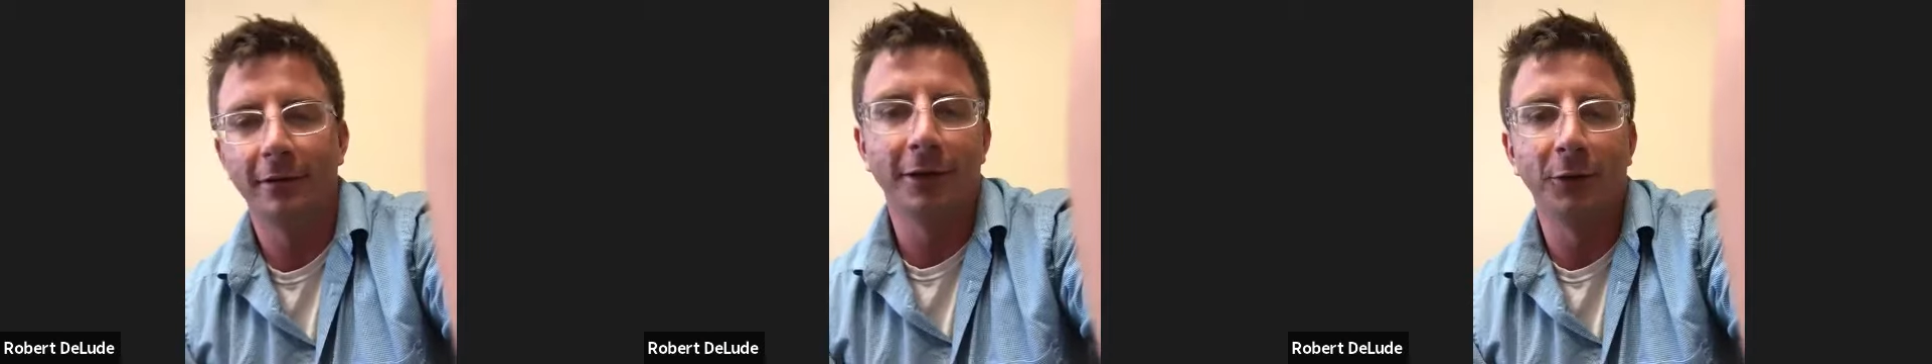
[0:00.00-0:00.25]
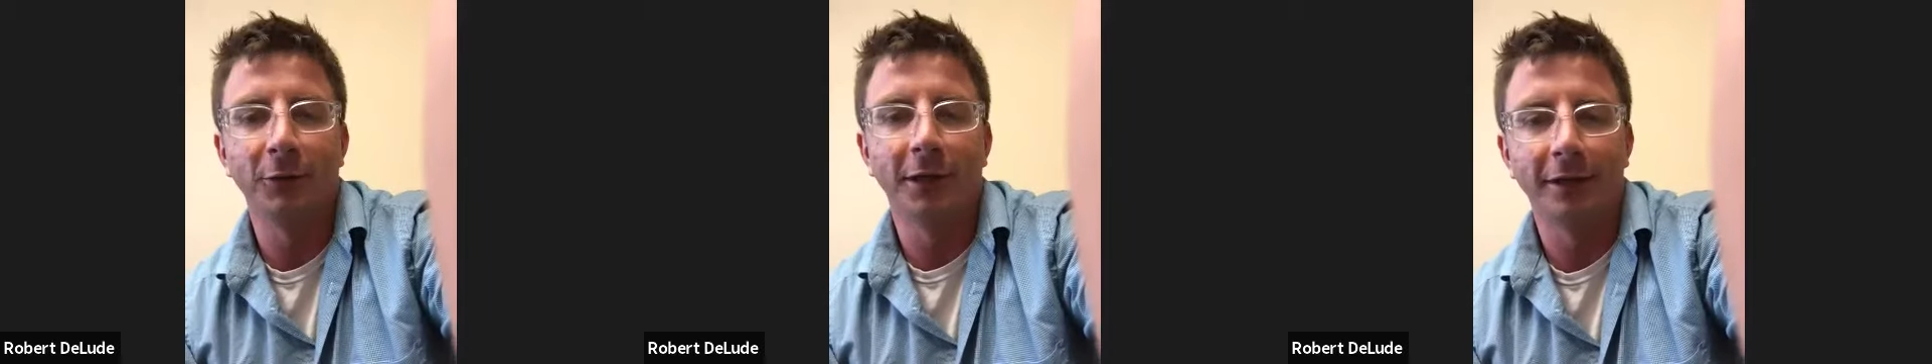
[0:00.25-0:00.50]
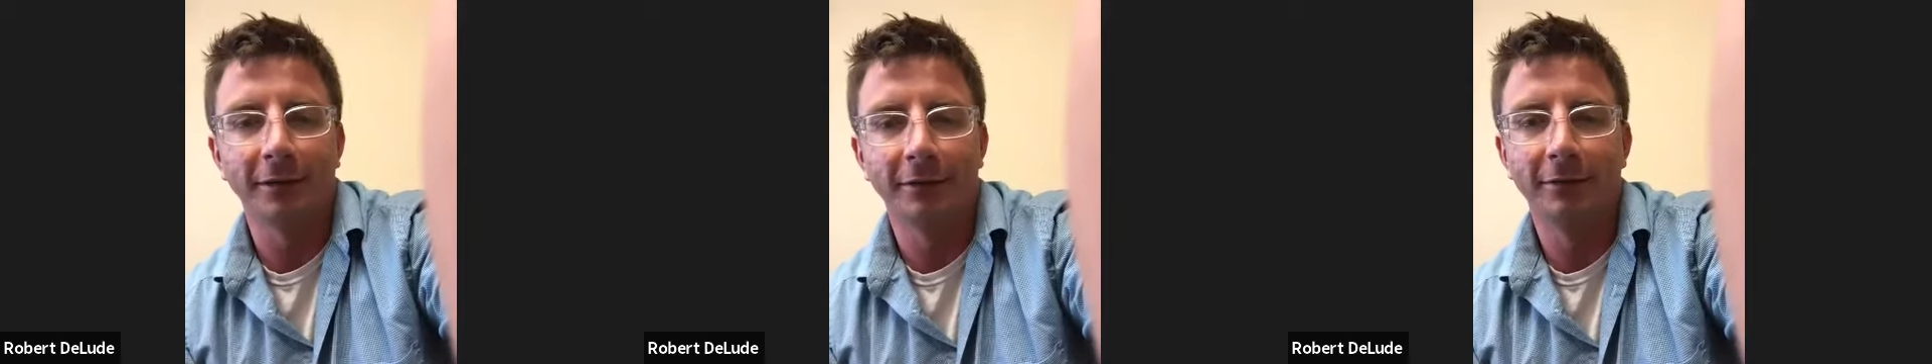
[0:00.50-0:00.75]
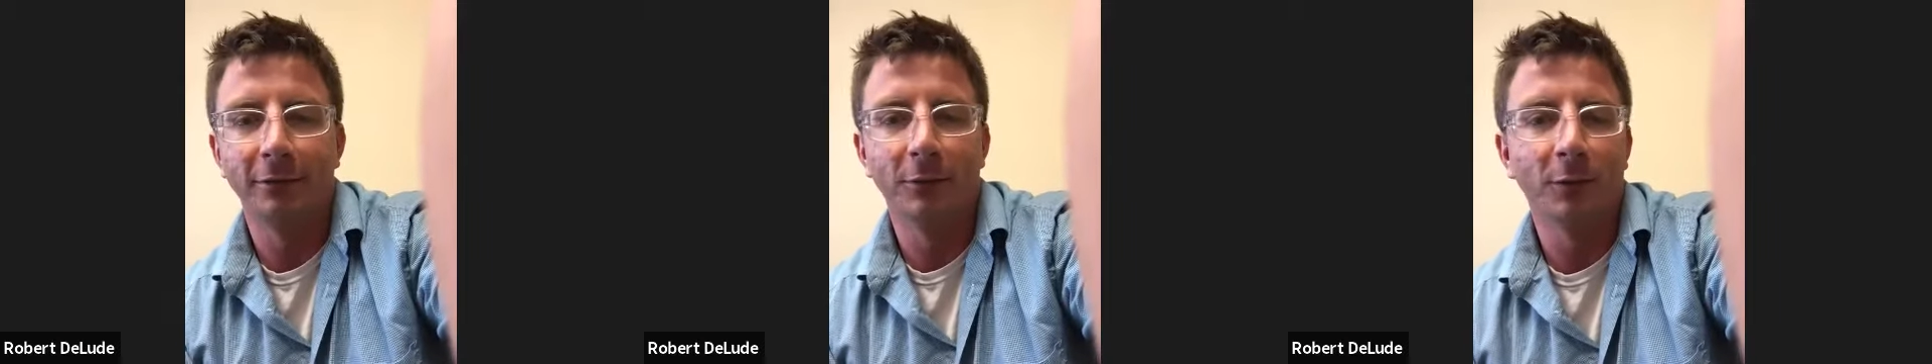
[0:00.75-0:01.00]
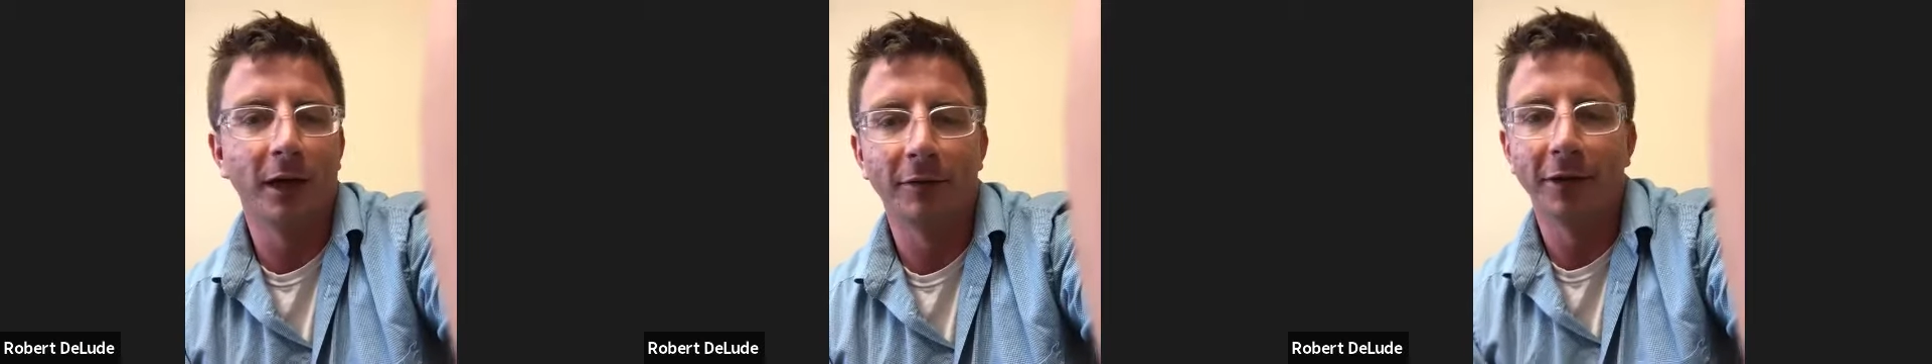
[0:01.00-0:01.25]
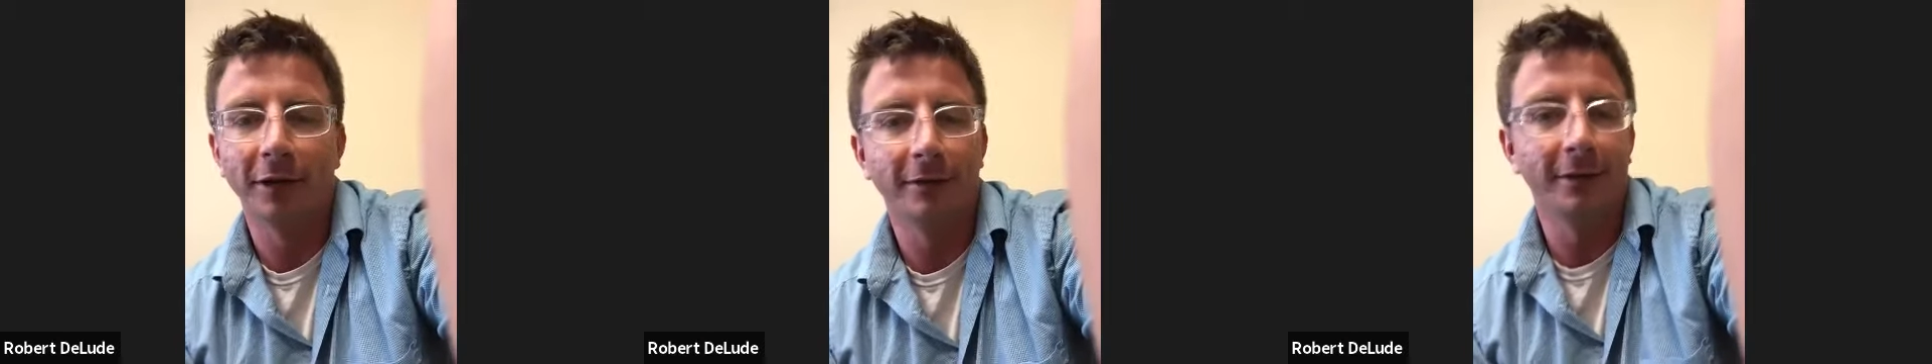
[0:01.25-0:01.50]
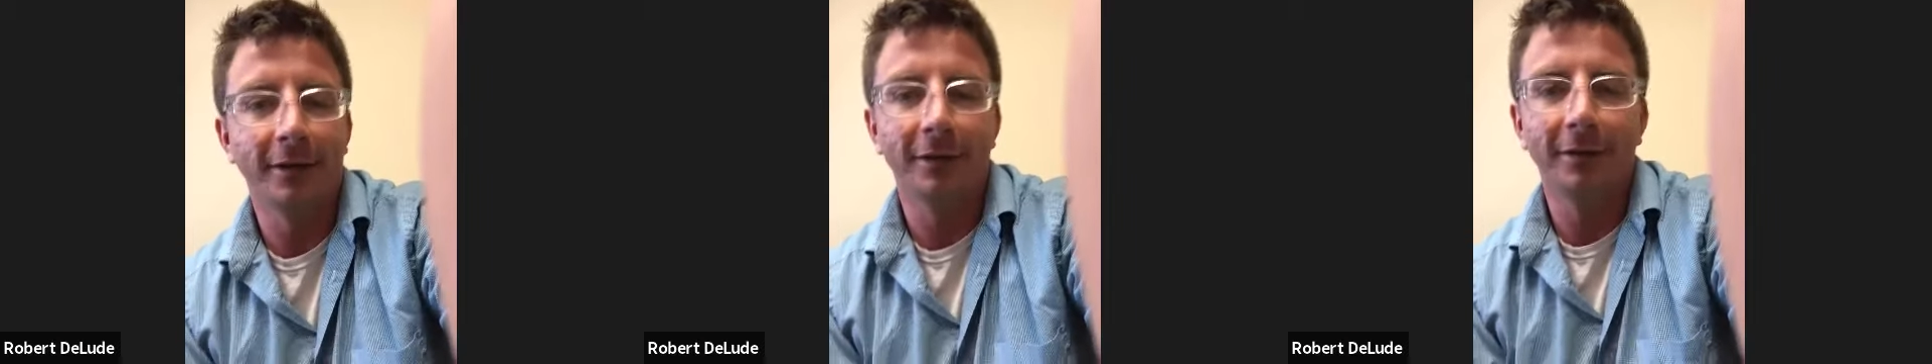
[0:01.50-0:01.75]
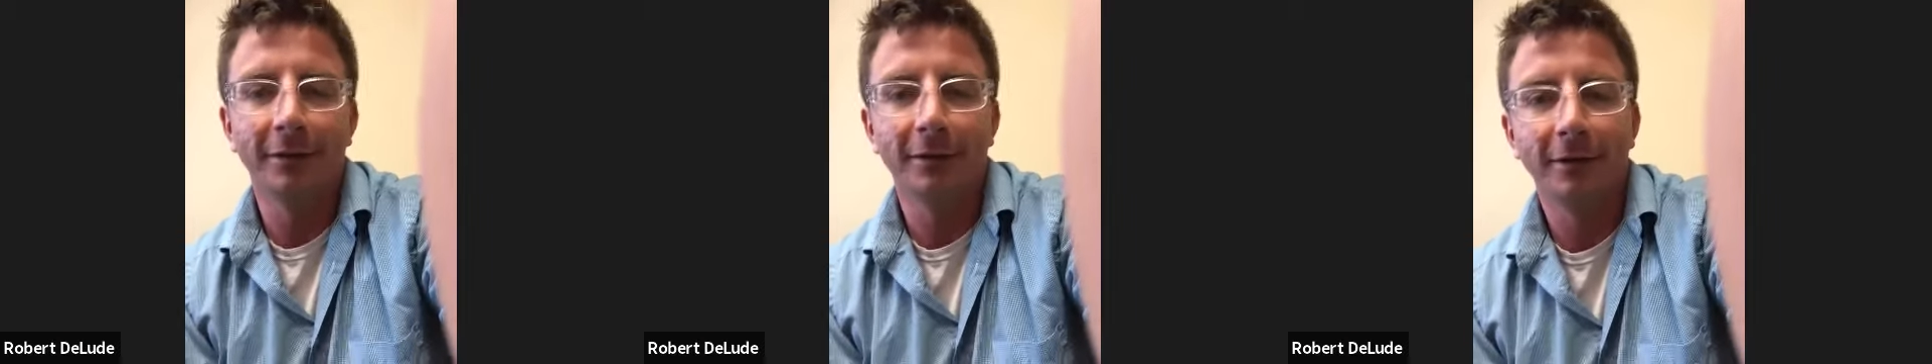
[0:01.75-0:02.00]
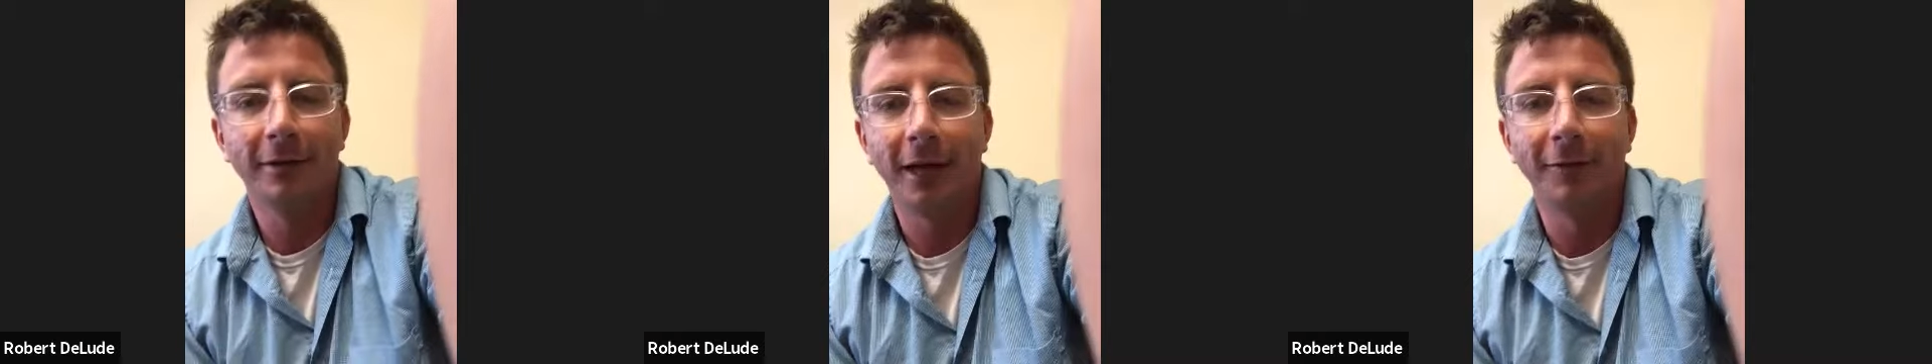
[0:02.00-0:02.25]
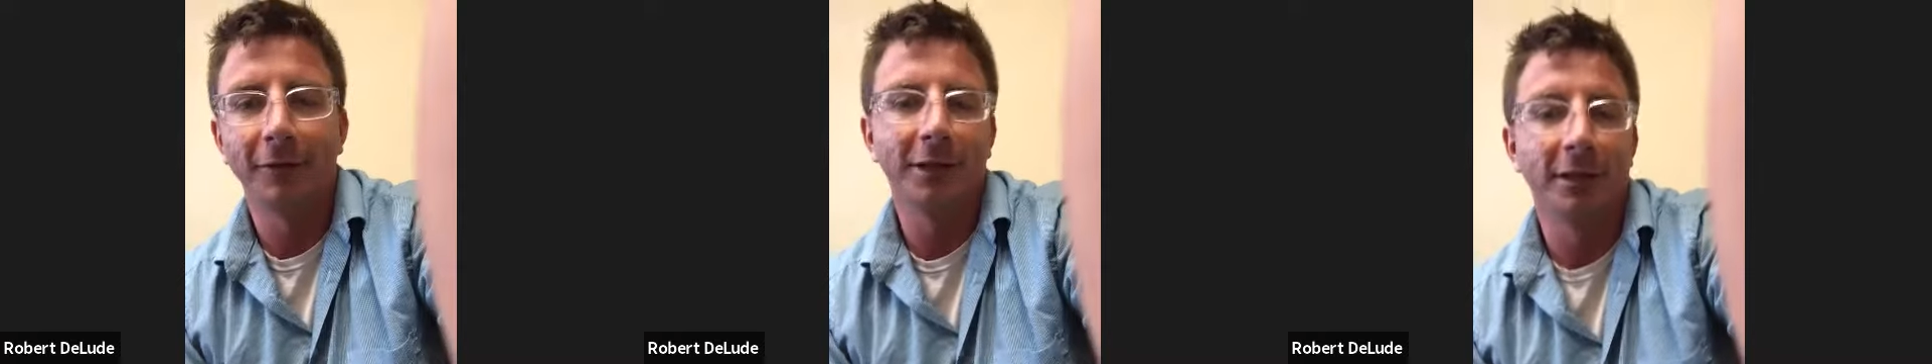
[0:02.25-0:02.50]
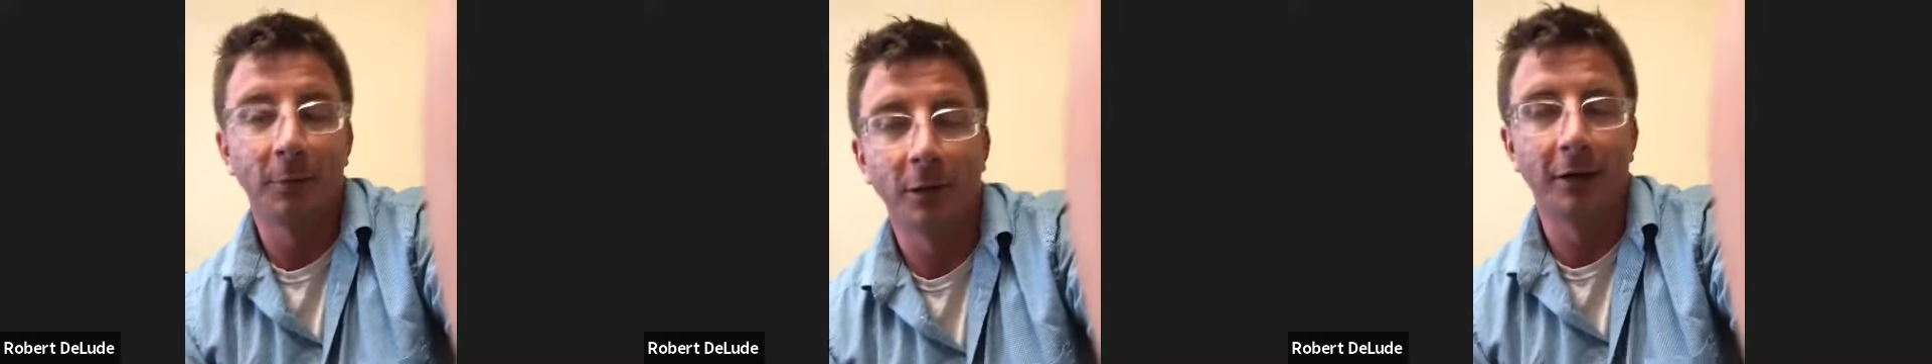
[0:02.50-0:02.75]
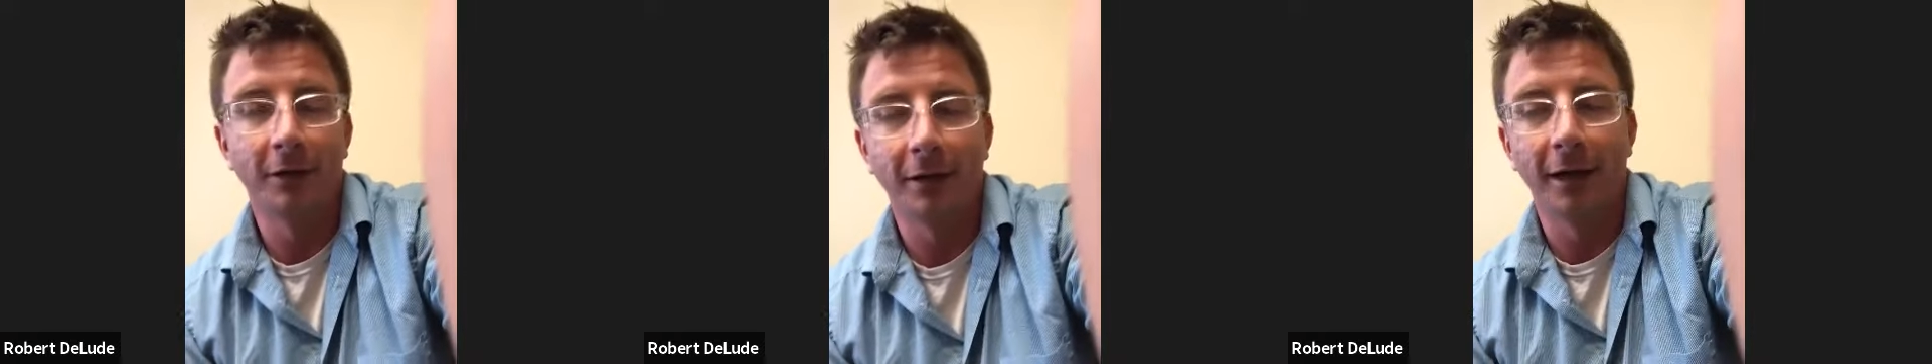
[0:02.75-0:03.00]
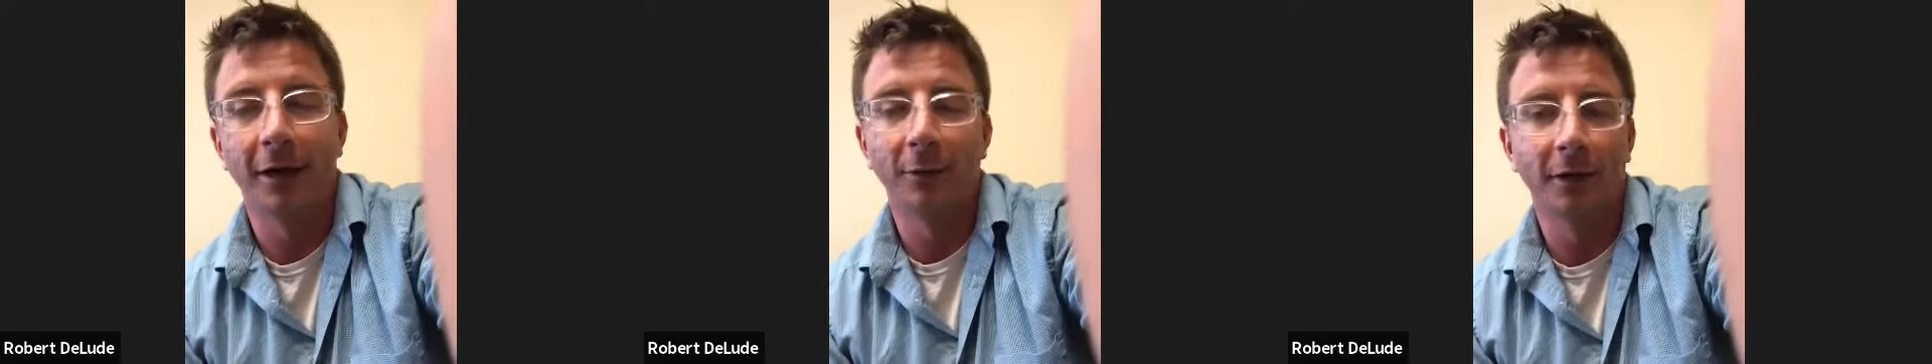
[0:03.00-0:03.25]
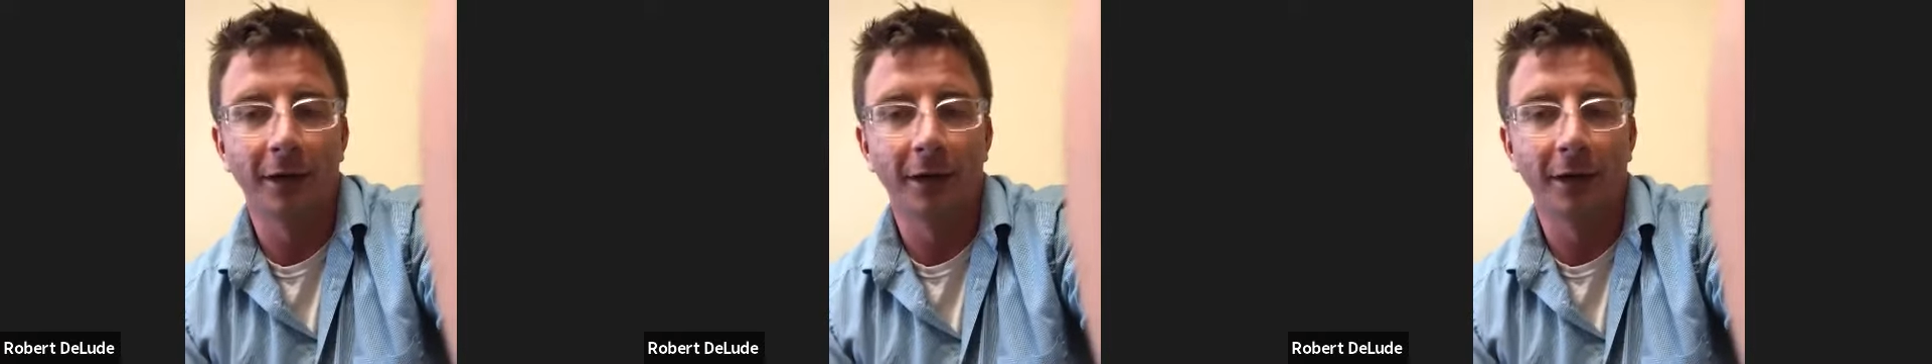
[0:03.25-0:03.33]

use it, whatever. give it to someone. I don't really